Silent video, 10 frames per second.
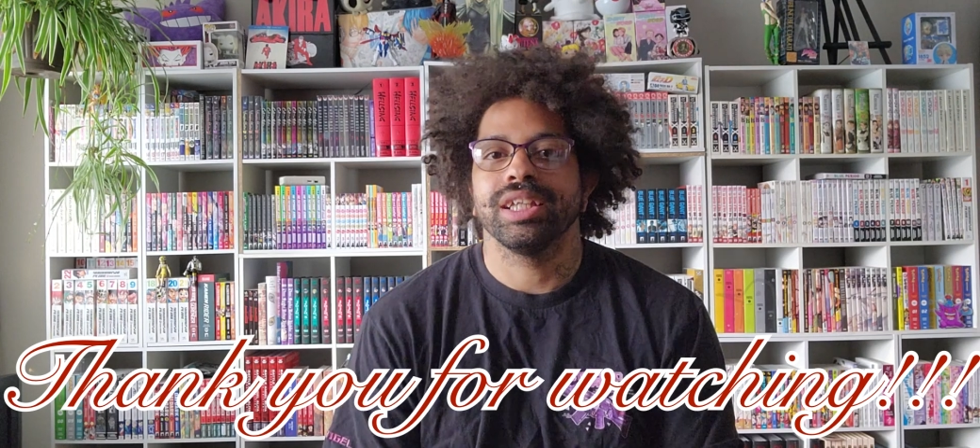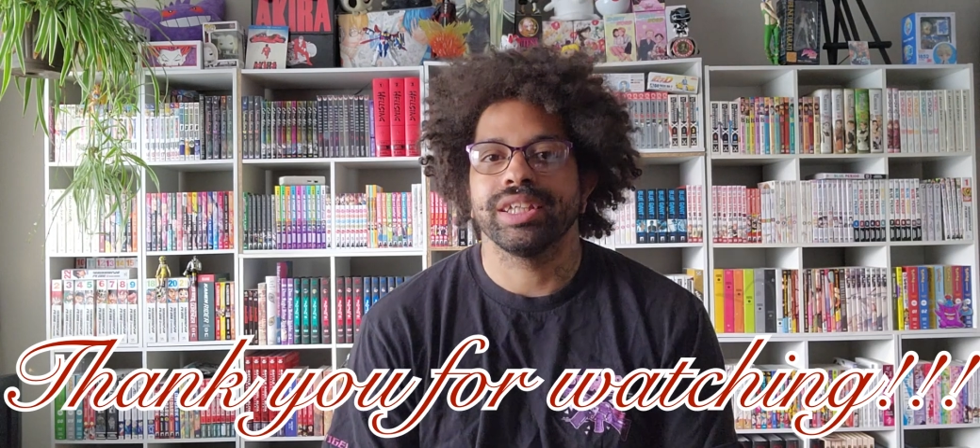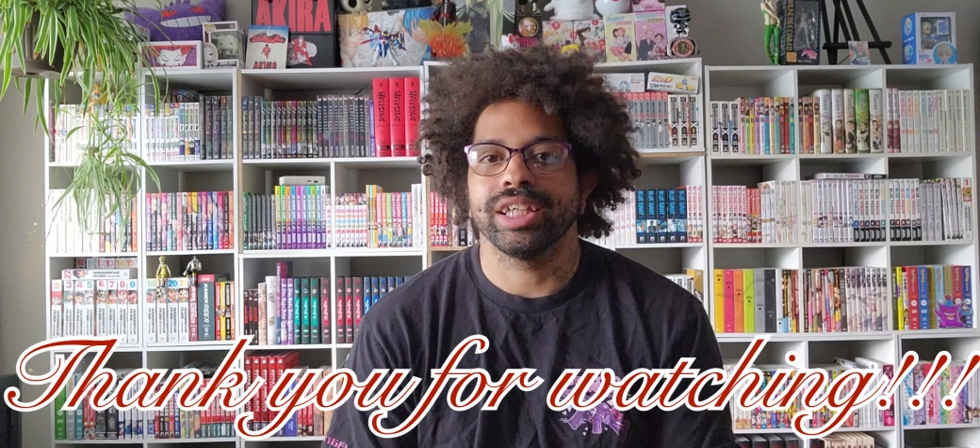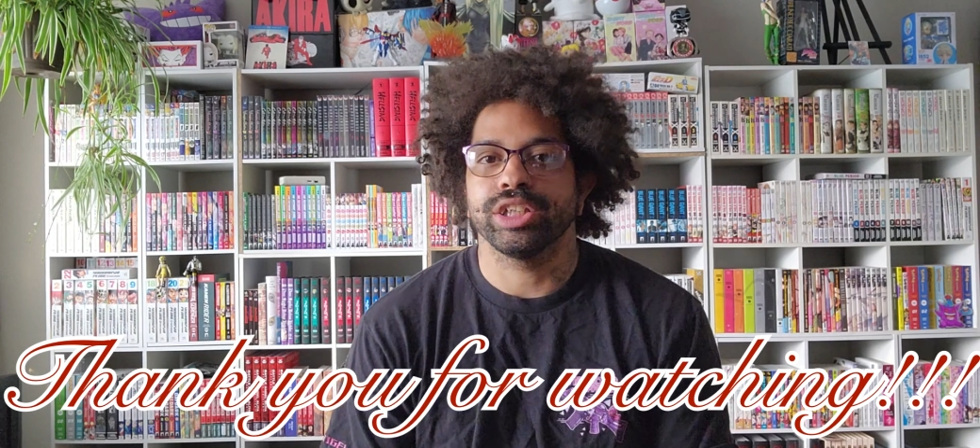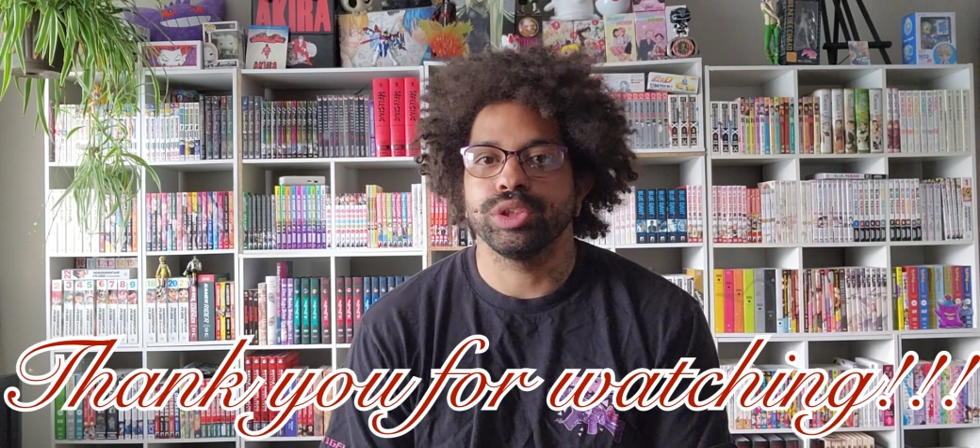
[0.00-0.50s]

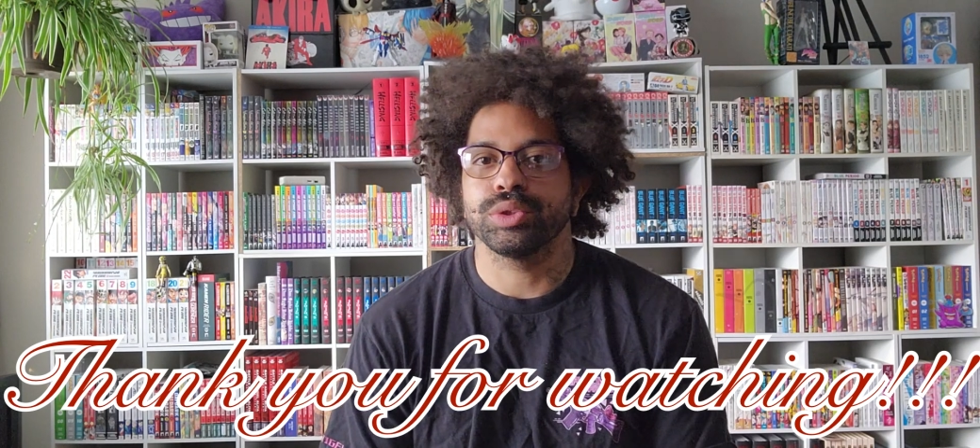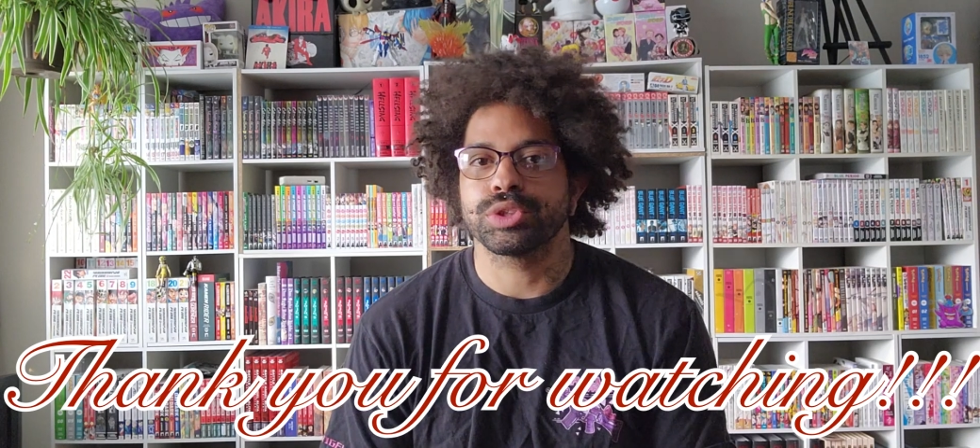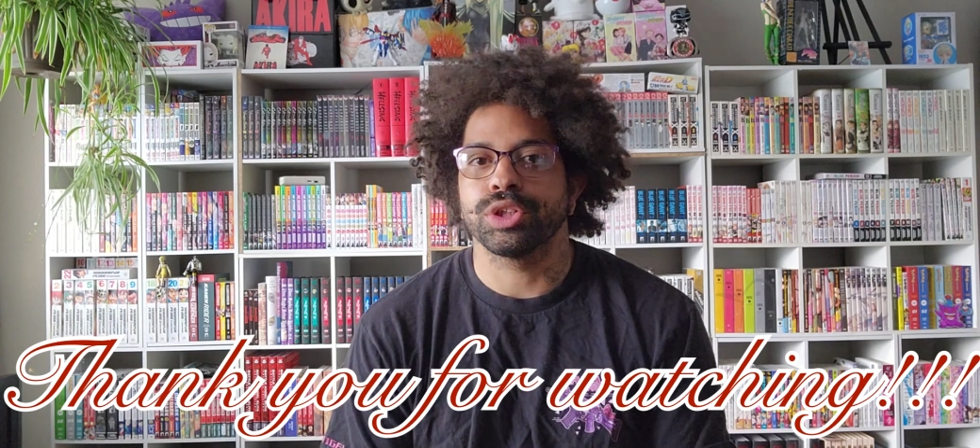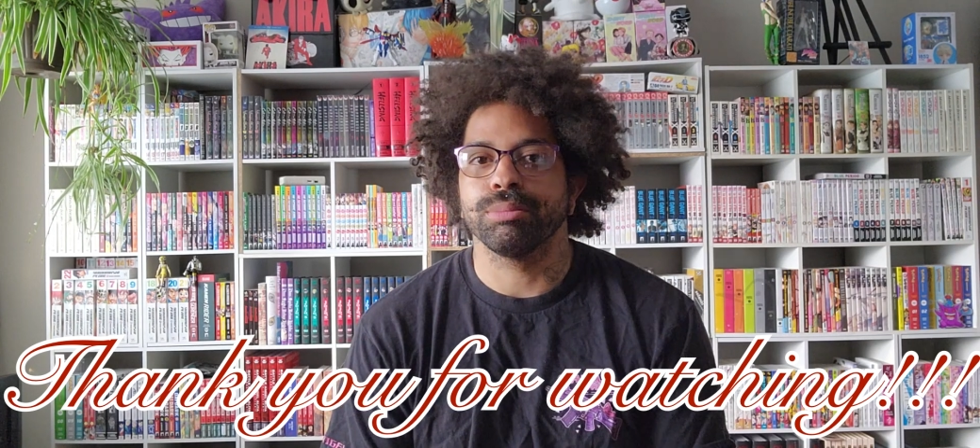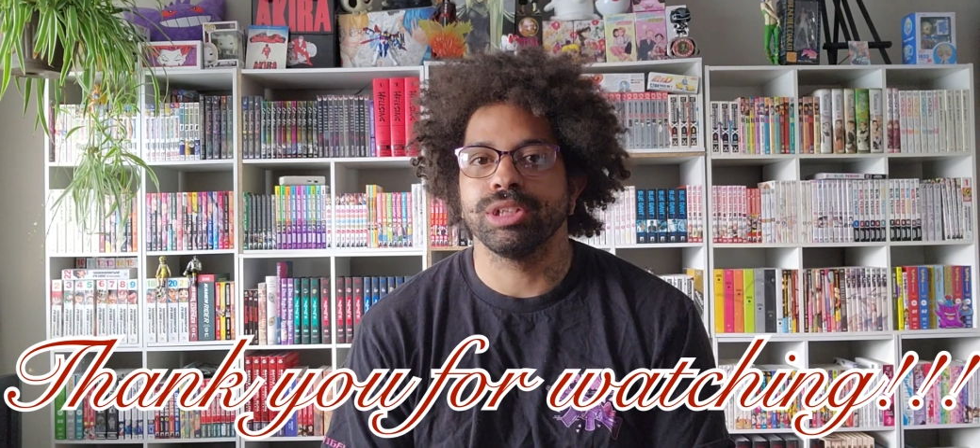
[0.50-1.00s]
Thank you
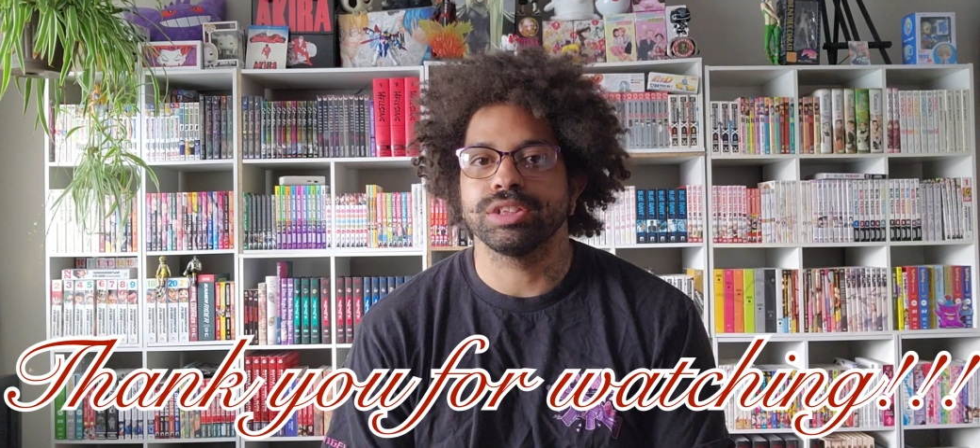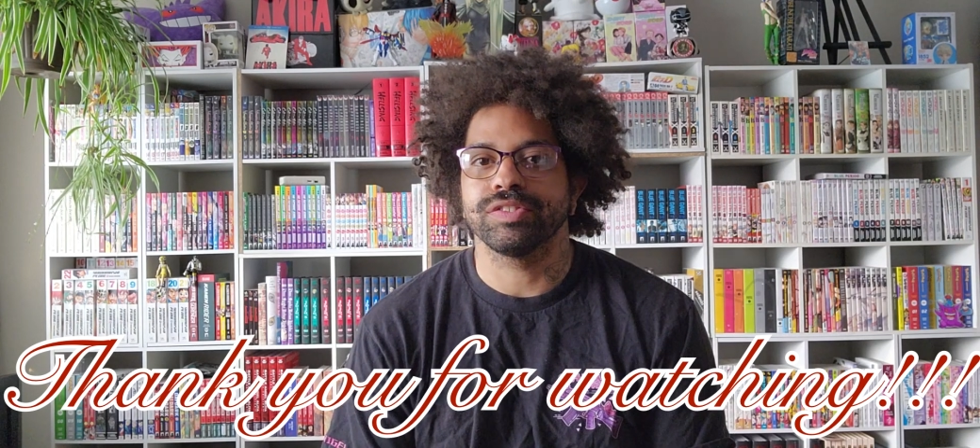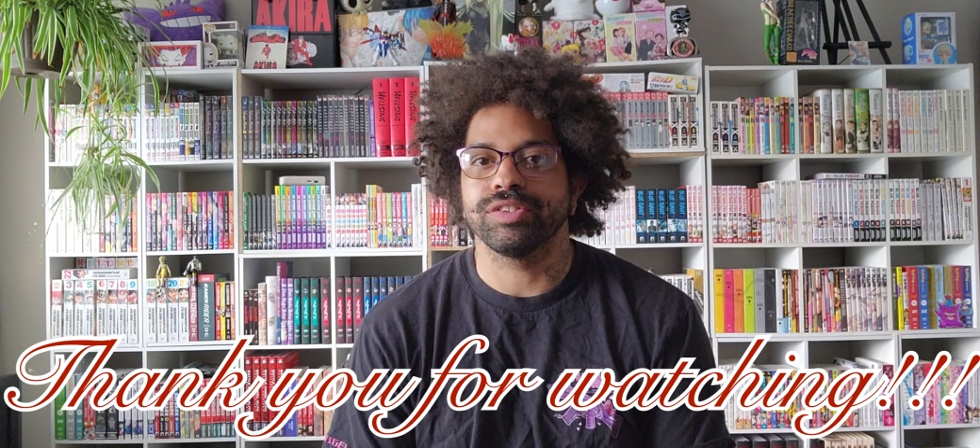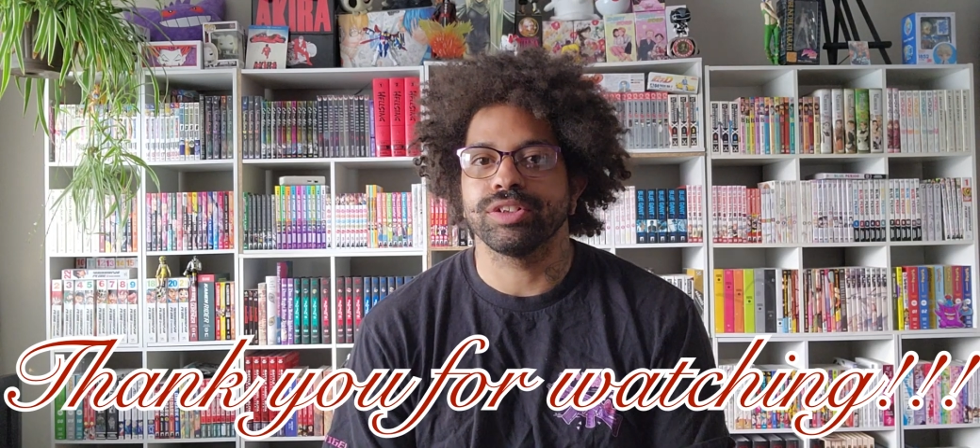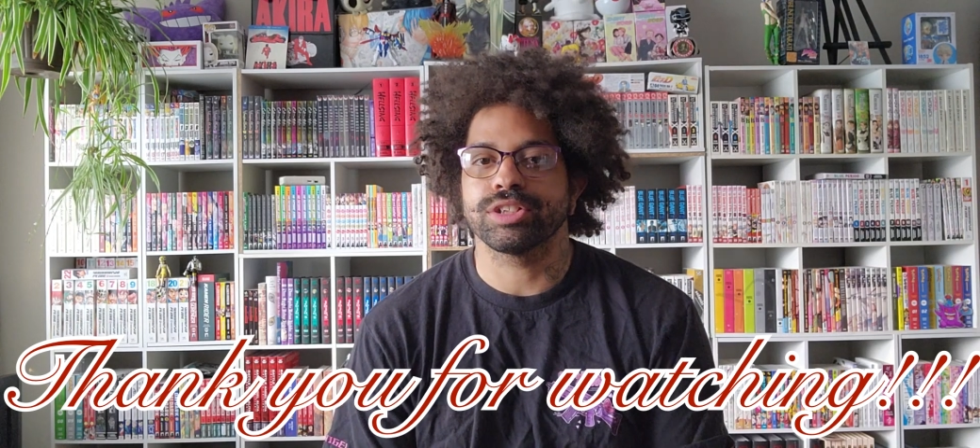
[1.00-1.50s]
so much for